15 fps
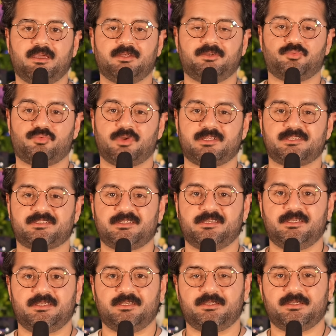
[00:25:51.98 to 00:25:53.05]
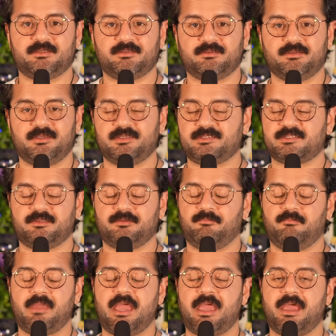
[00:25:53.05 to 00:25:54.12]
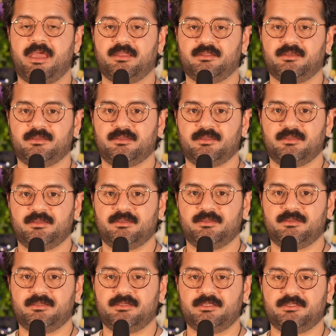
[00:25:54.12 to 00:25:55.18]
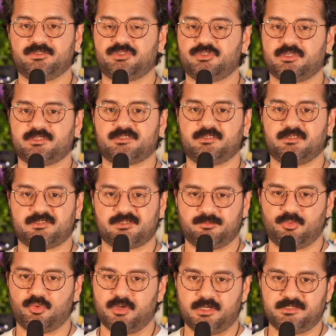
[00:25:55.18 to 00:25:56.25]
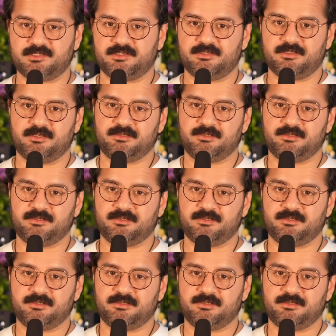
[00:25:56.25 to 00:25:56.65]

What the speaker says: And Rusty isn't mad. He's just disappointed.